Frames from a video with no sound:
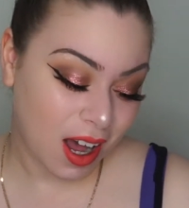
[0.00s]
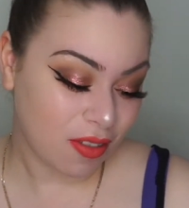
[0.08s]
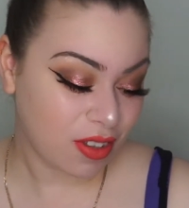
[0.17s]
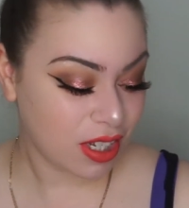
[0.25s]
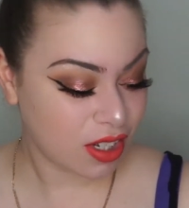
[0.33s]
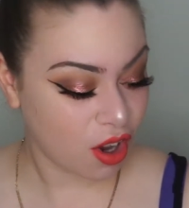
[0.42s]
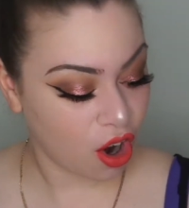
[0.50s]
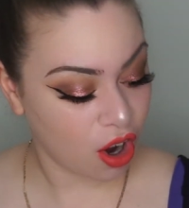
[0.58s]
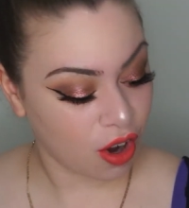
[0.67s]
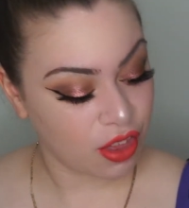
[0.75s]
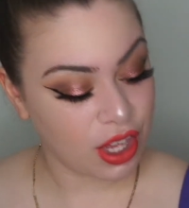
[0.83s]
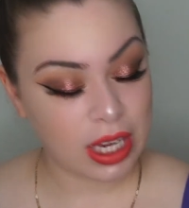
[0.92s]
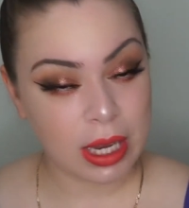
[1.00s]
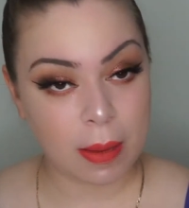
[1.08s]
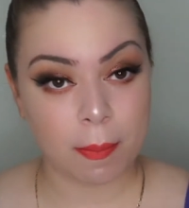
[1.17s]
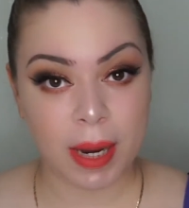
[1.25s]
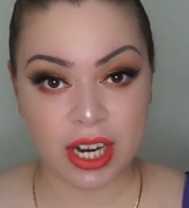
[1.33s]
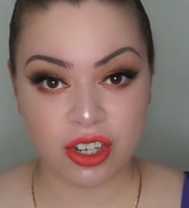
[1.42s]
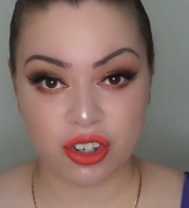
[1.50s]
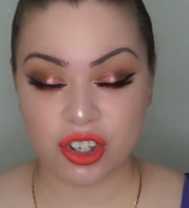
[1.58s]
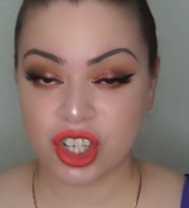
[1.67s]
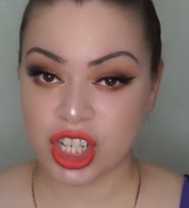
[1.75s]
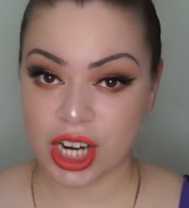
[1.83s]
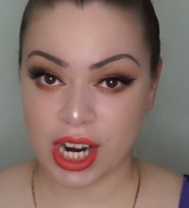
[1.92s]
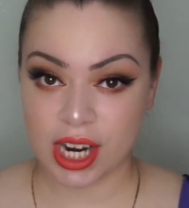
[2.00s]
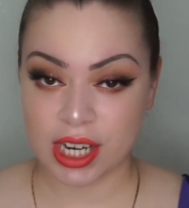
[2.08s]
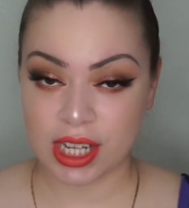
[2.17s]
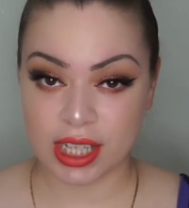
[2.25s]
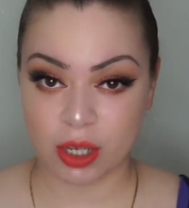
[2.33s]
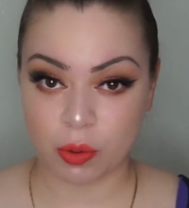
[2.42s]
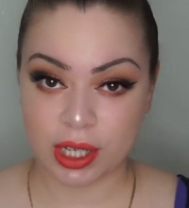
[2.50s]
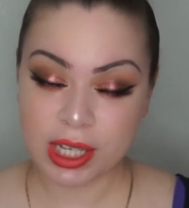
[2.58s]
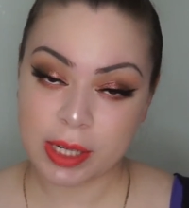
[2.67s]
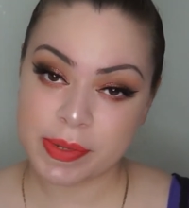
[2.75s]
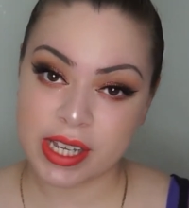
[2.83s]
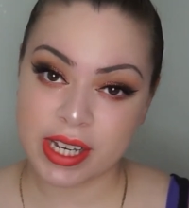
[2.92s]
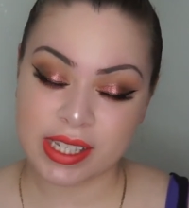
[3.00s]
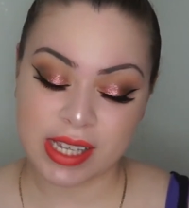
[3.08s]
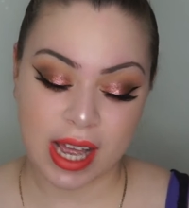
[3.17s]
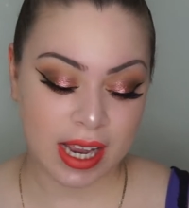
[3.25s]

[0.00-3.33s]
These are the Major Shade liquid lipsticks.